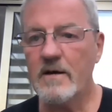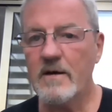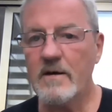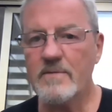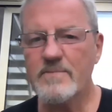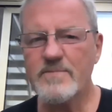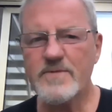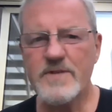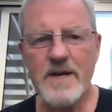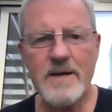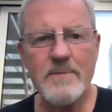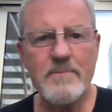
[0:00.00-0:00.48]

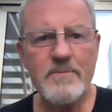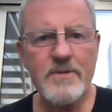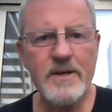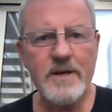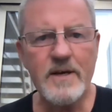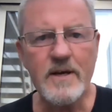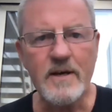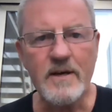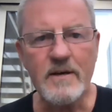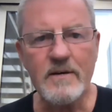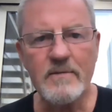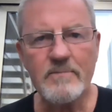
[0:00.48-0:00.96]
same
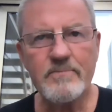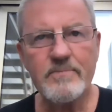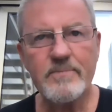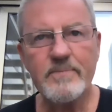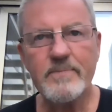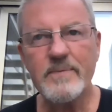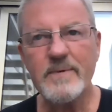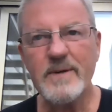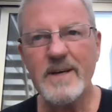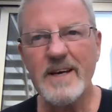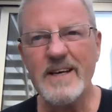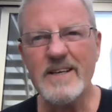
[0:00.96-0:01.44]
thing.
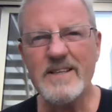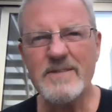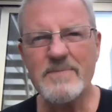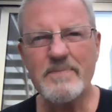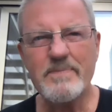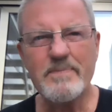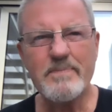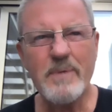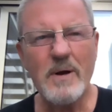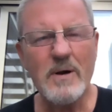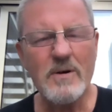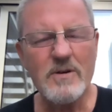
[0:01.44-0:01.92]
Is
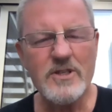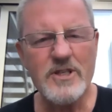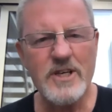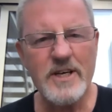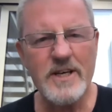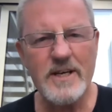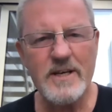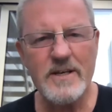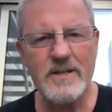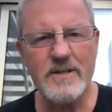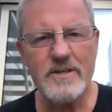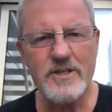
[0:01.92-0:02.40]

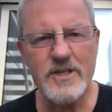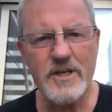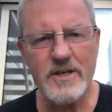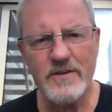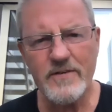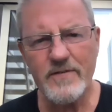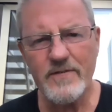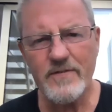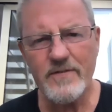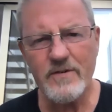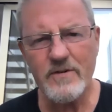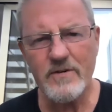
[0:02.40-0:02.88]
blockchain
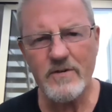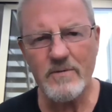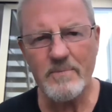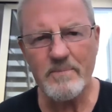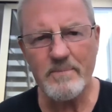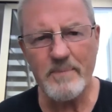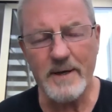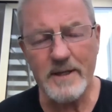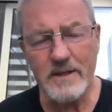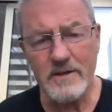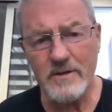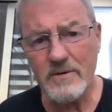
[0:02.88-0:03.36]
just for
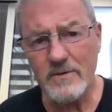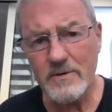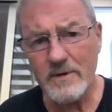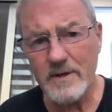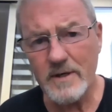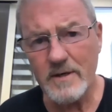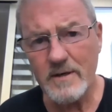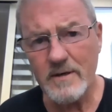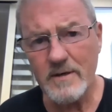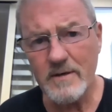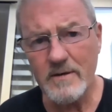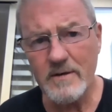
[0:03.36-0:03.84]

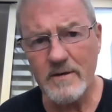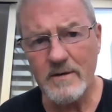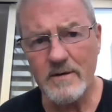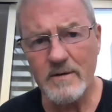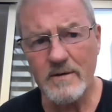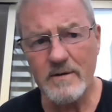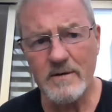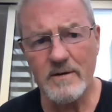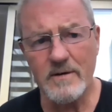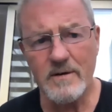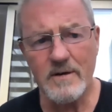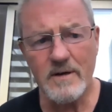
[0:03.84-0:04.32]
Bitcoin,
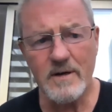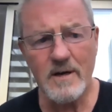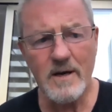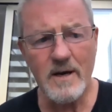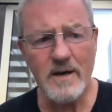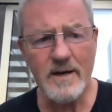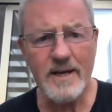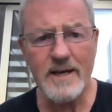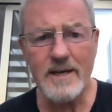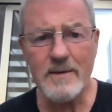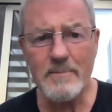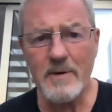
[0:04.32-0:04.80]

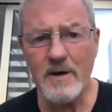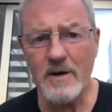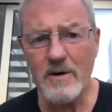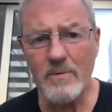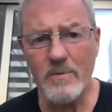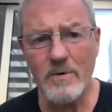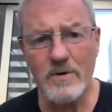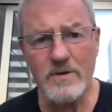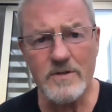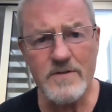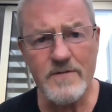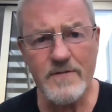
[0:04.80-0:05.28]
like email
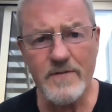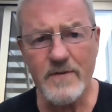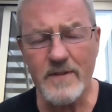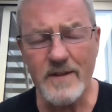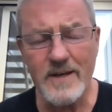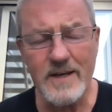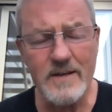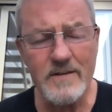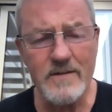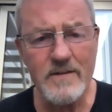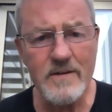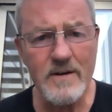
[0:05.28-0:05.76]
was for the
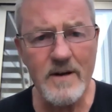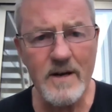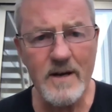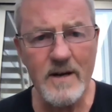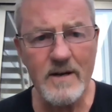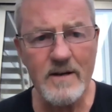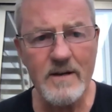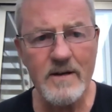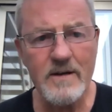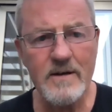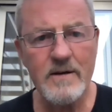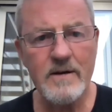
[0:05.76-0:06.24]

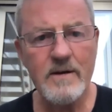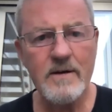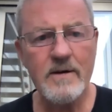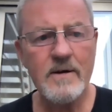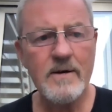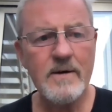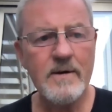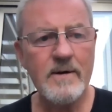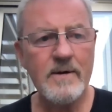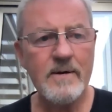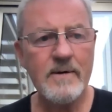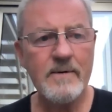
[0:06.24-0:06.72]
internet?
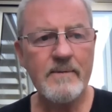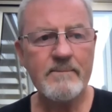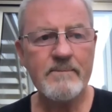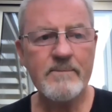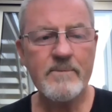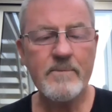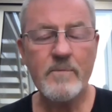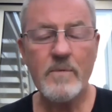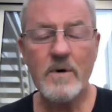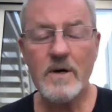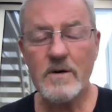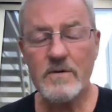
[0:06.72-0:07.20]

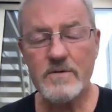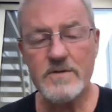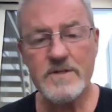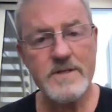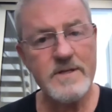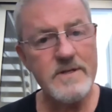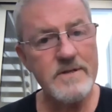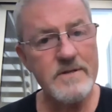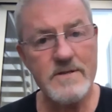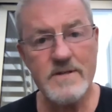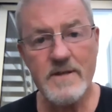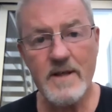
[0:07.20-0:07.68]
Well,
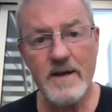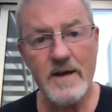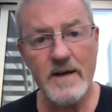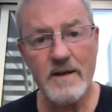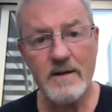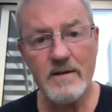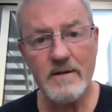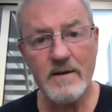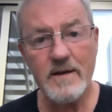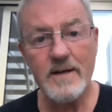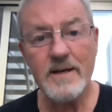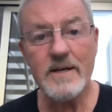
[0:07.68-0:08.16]
since
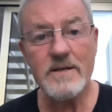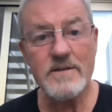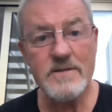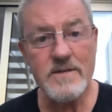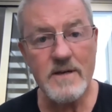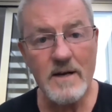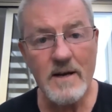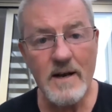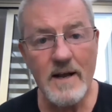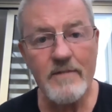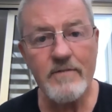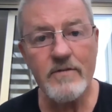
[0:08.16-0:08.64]
then, in its
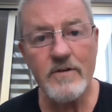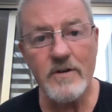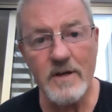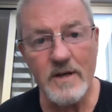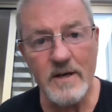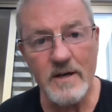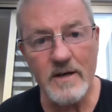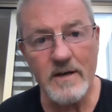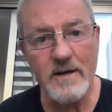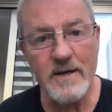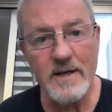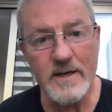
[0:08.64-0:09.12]

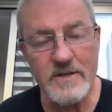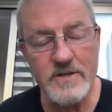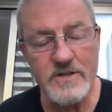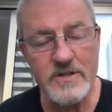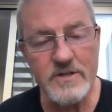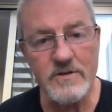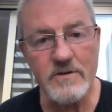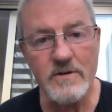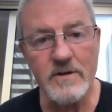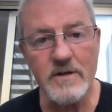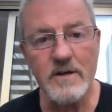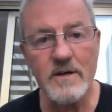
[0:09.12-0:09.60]
11-year
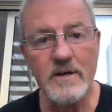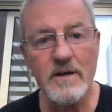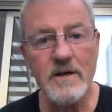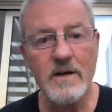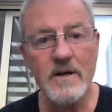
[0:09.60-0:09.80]
history,